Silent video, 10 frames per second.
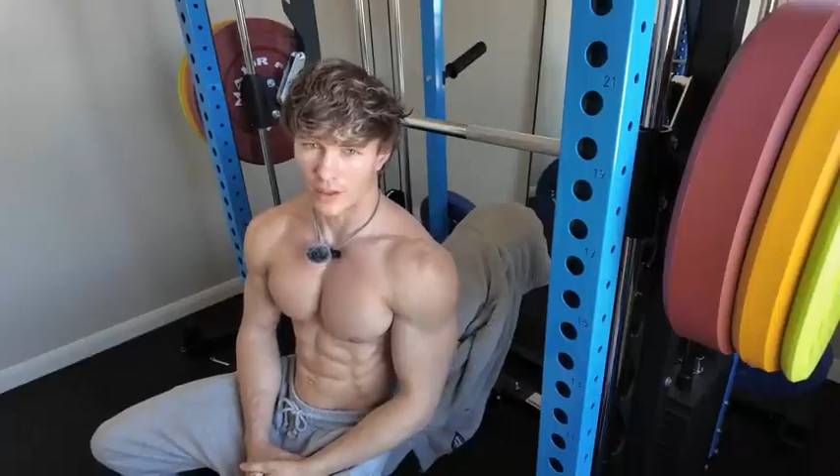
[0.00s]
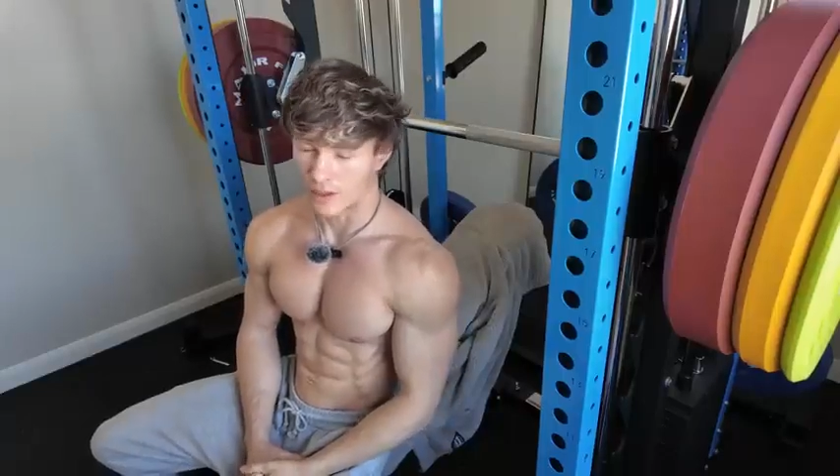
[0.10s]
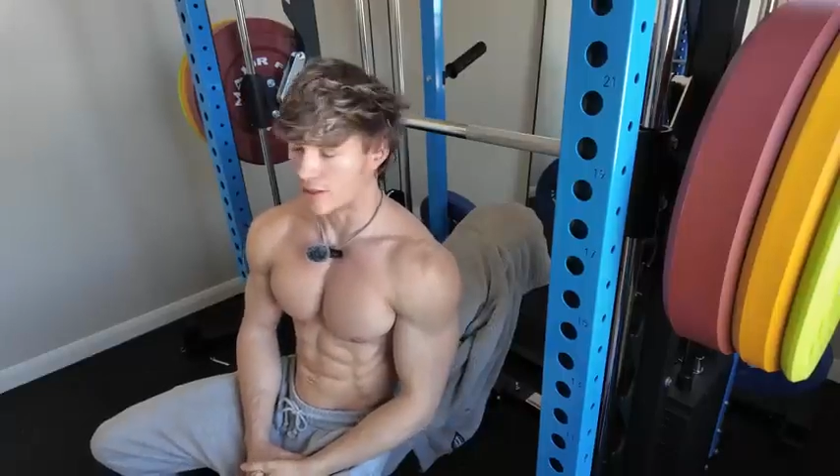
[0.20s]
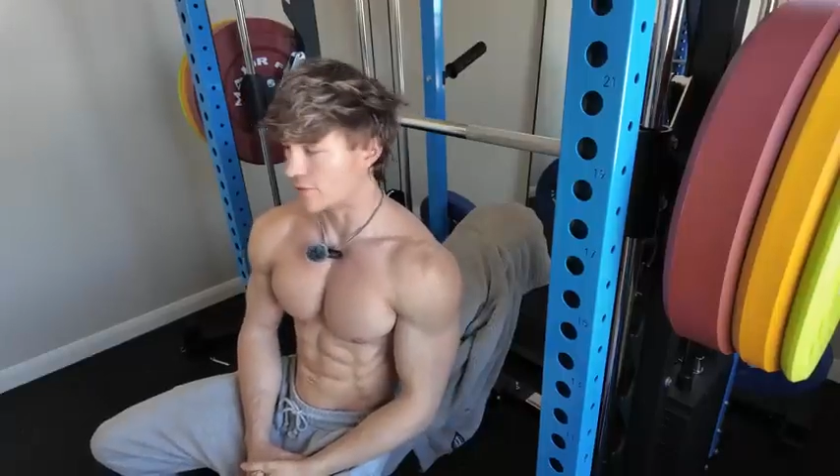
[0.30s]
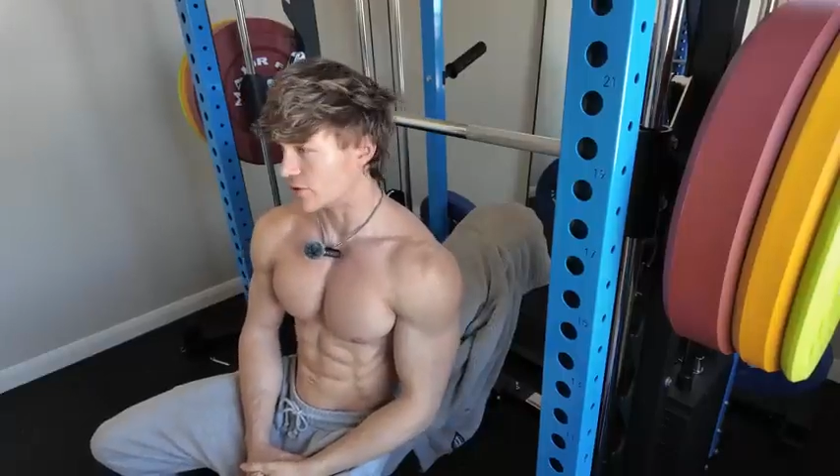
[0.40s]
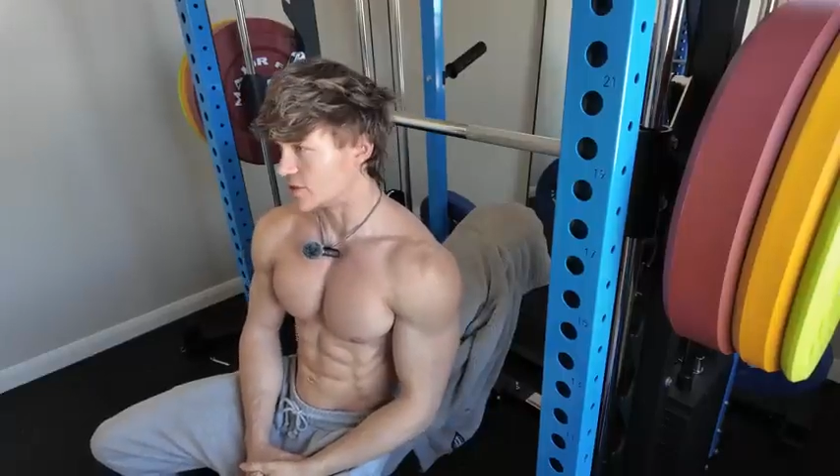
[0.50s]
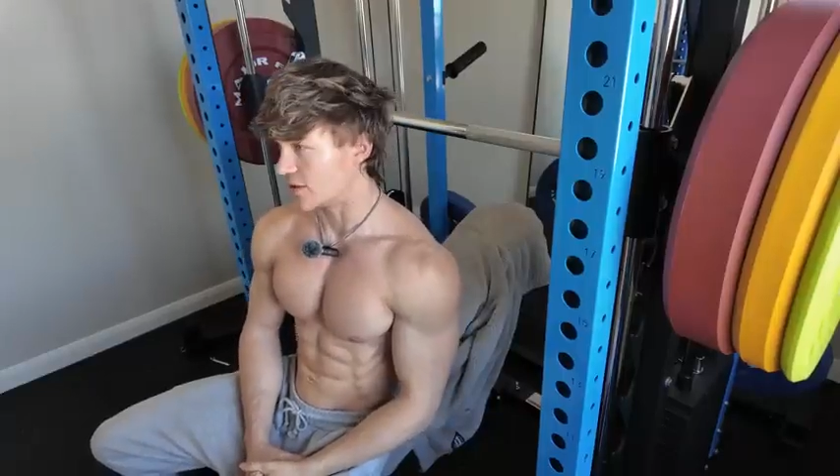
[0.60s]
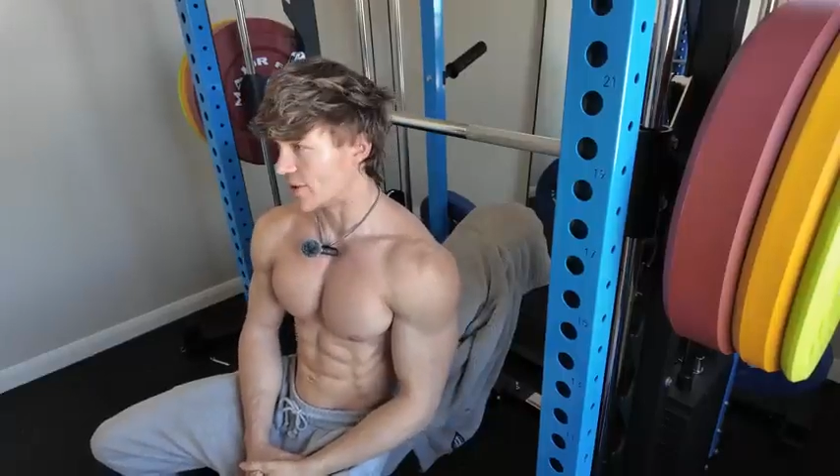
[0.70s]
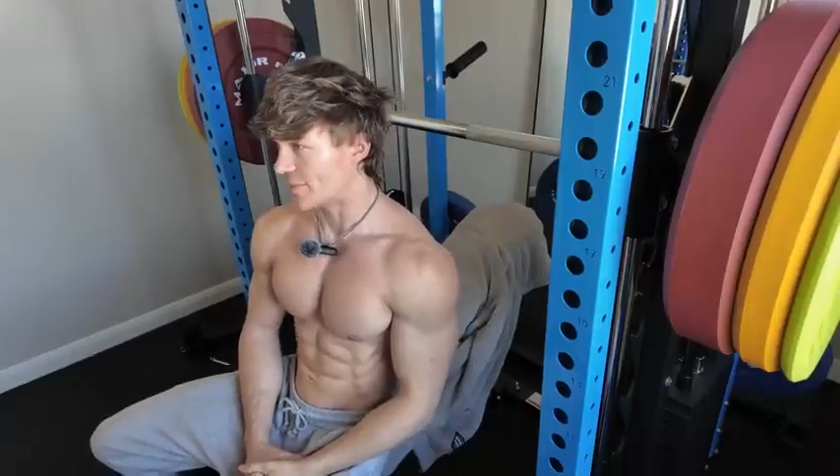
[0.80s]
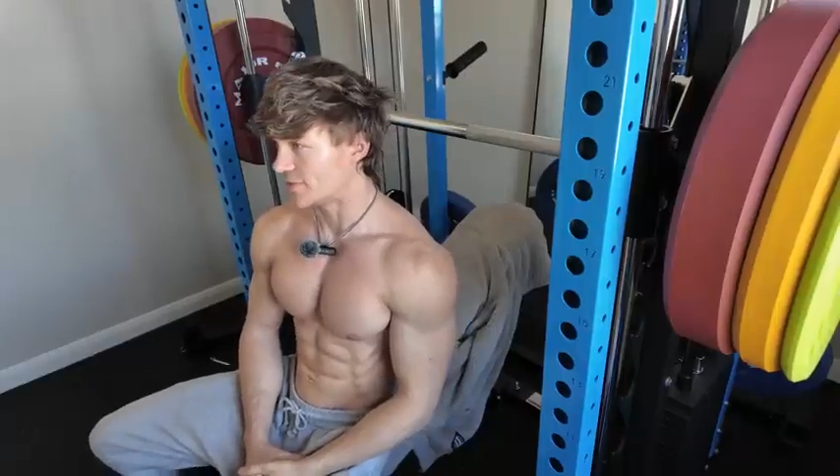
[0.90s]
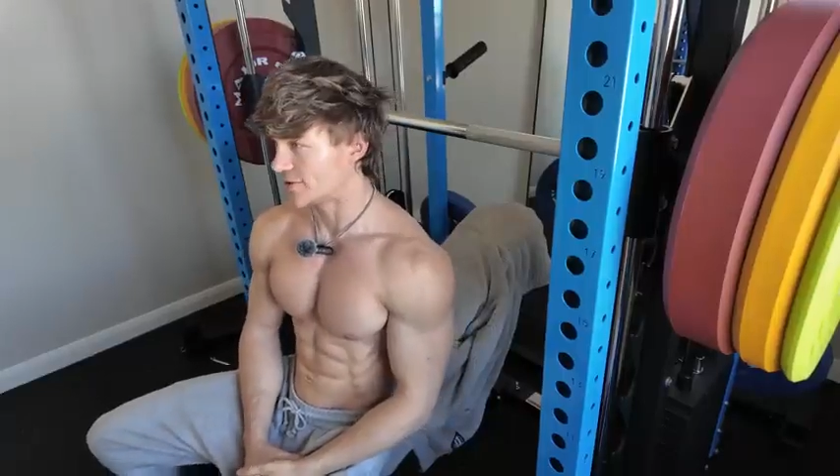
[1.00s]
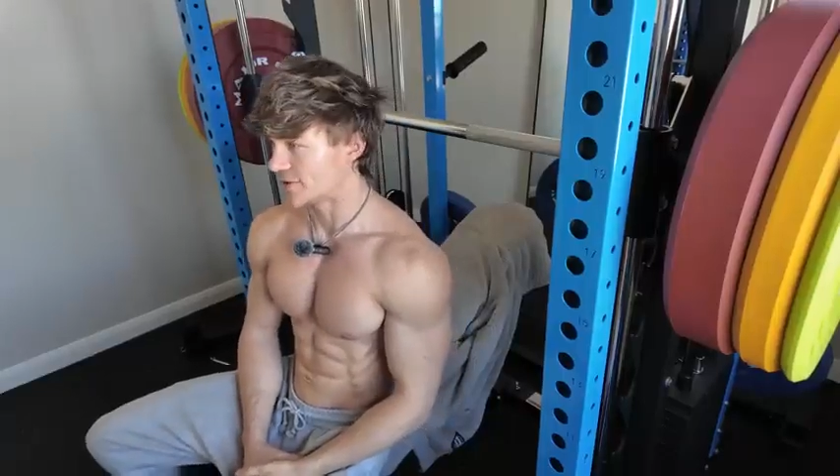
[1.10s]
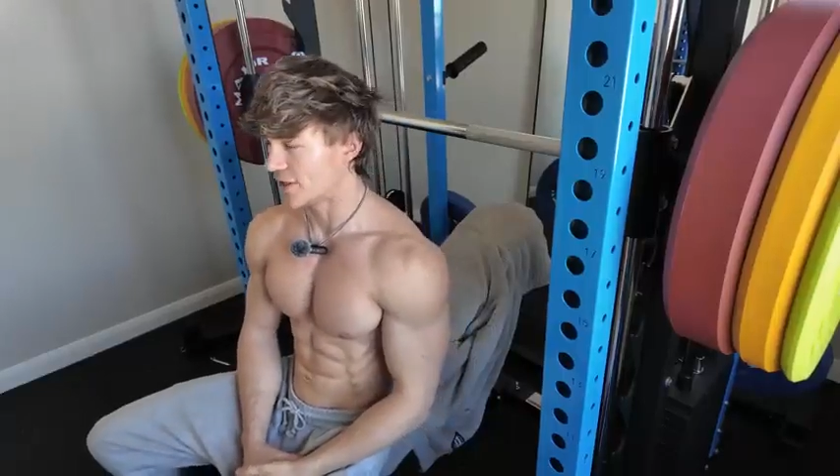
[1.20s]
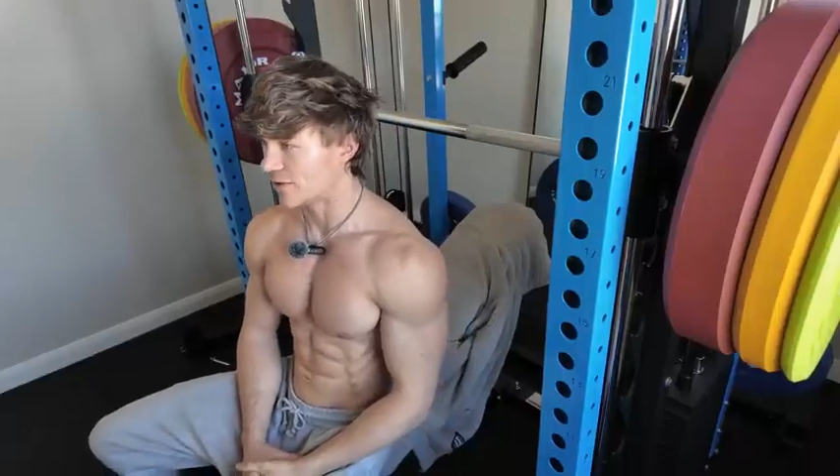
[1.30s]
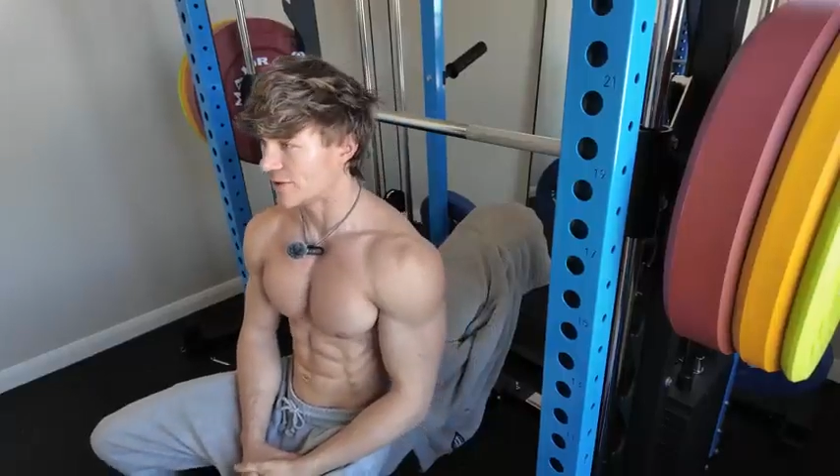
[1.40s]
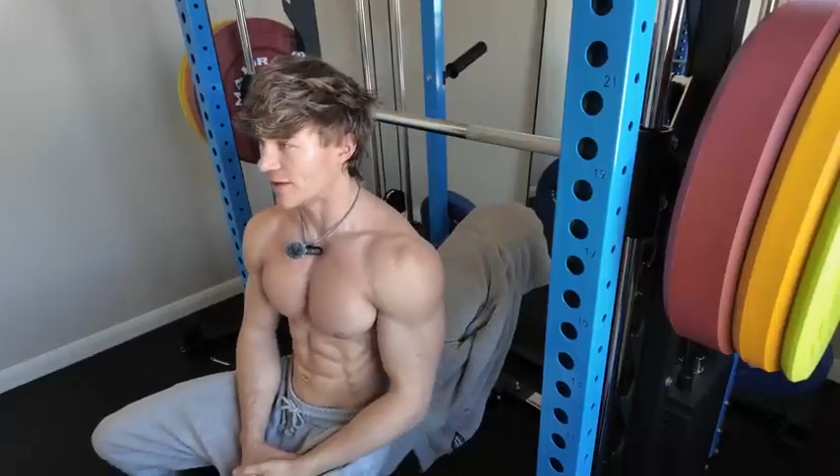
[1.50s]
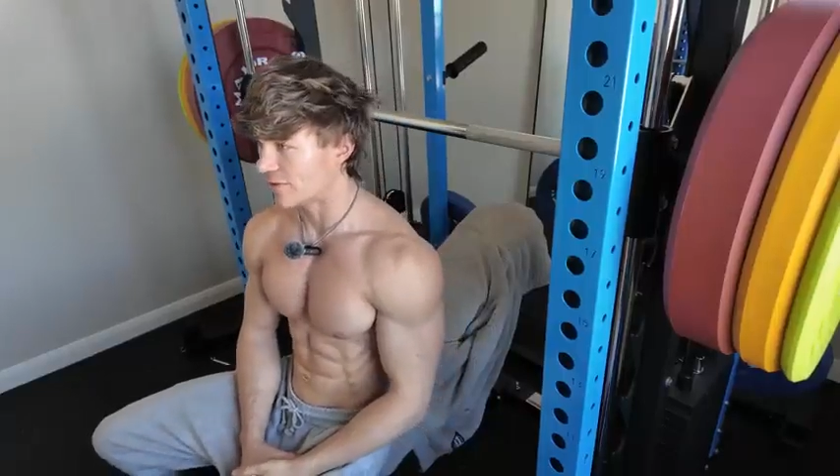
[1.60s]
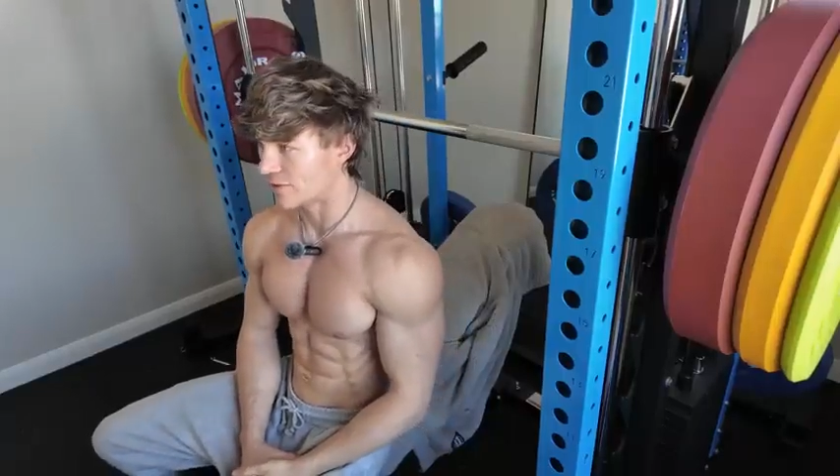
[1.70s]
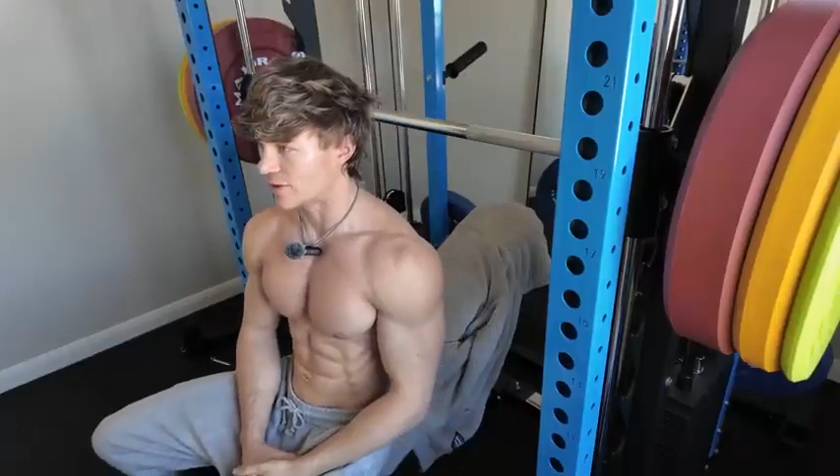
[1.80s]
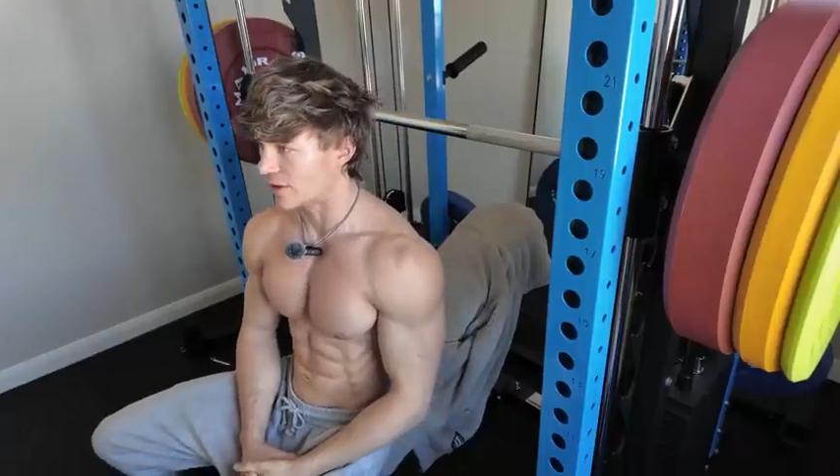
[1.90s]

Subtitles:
I'm gonna aim for 10 reps. I don't think I've ever